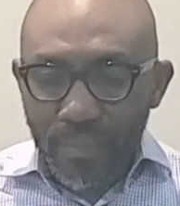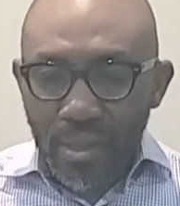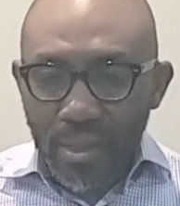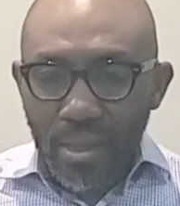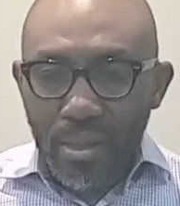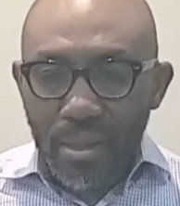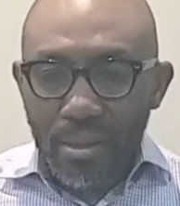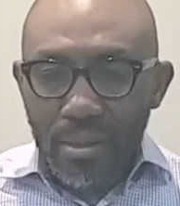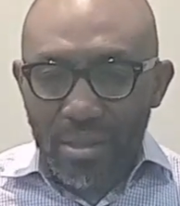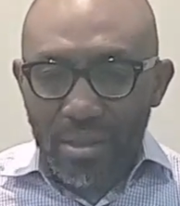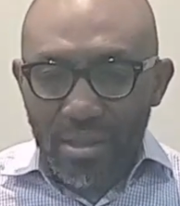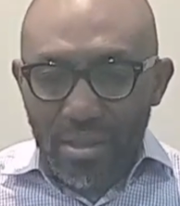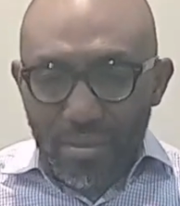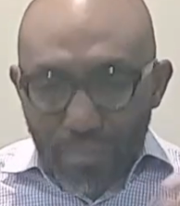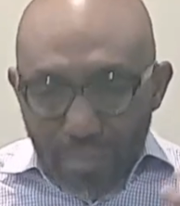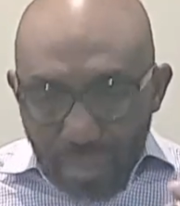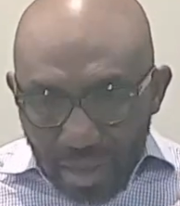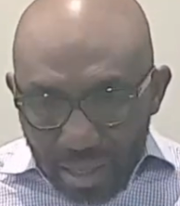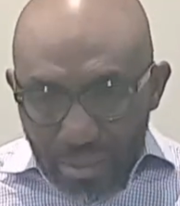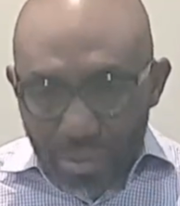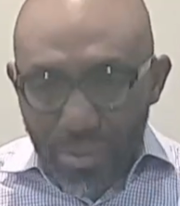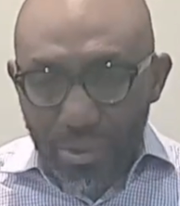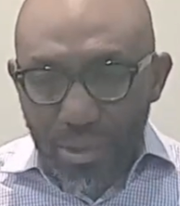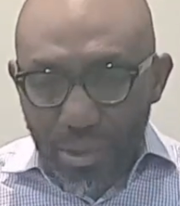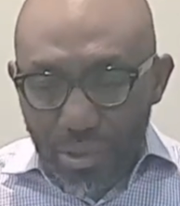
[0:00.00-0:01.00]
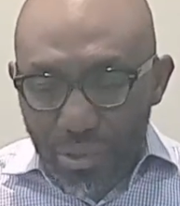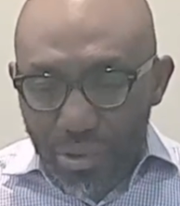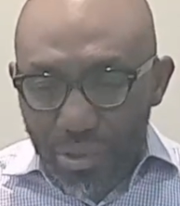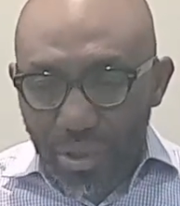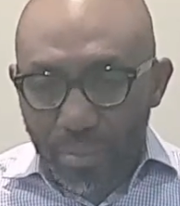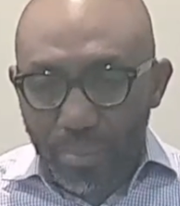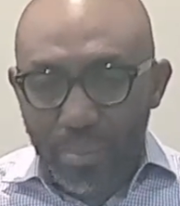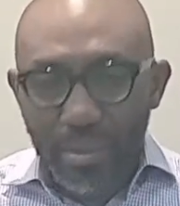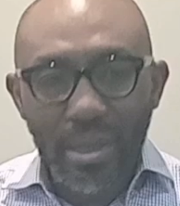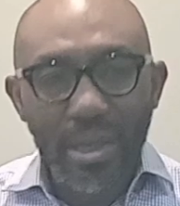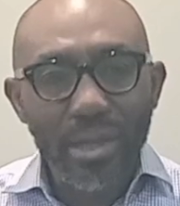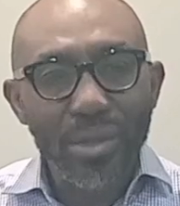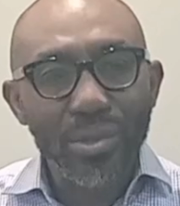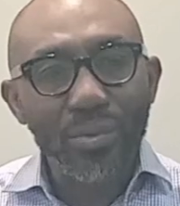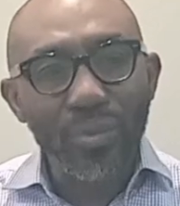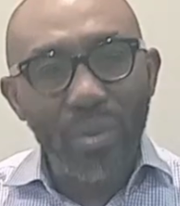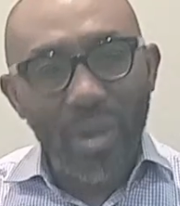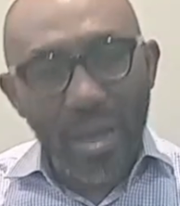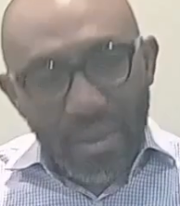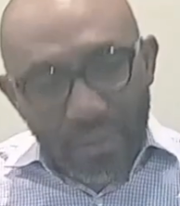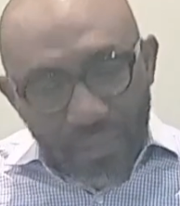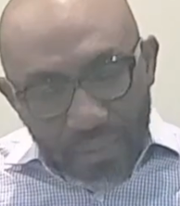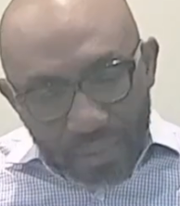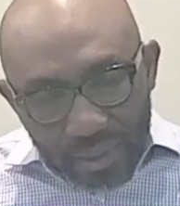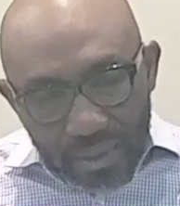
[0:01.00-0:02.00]
this message applies to
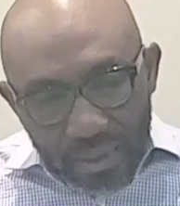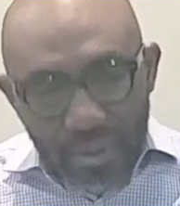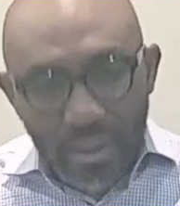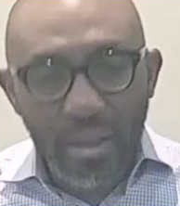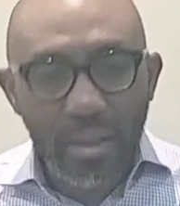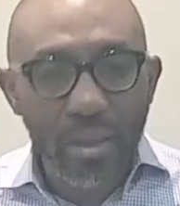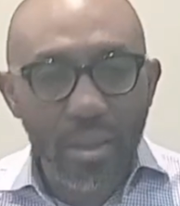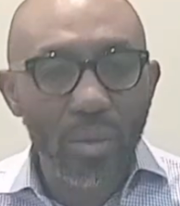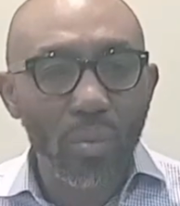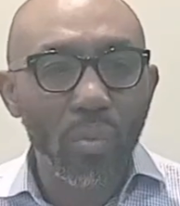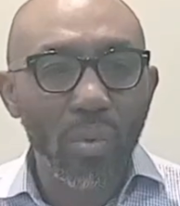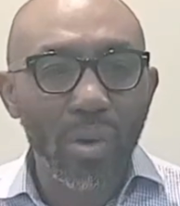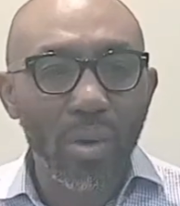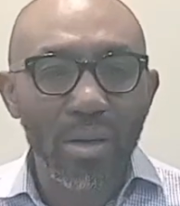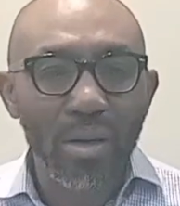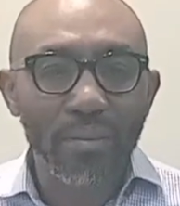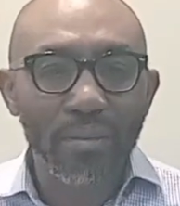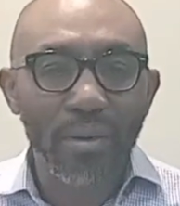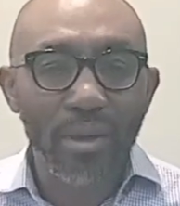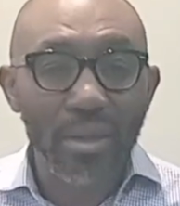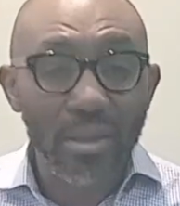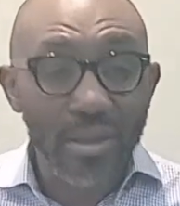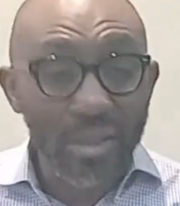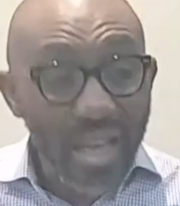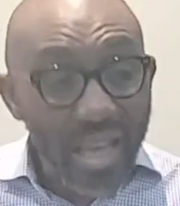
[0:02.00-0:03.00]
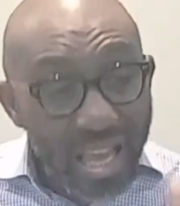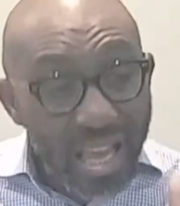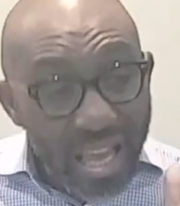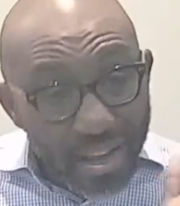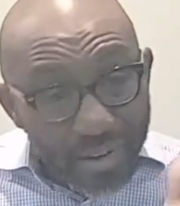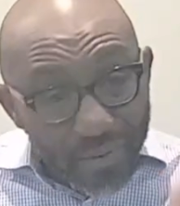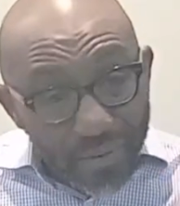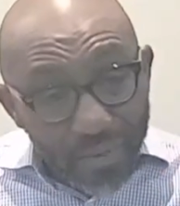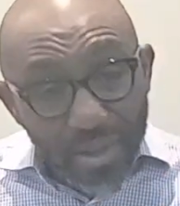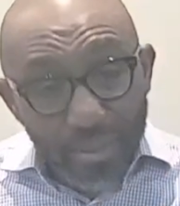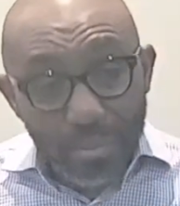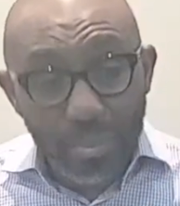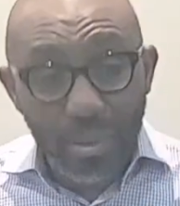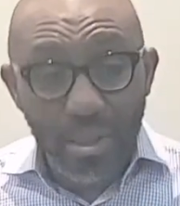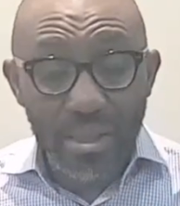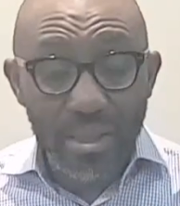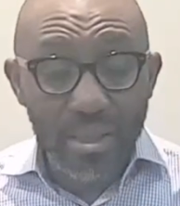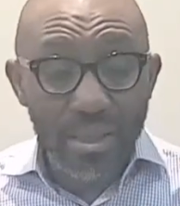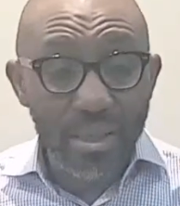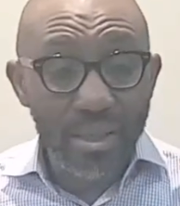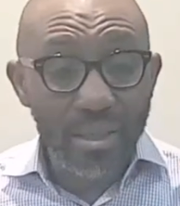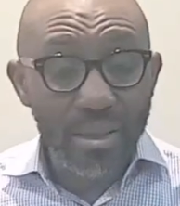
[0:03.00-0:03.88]
every single one of us, everybody,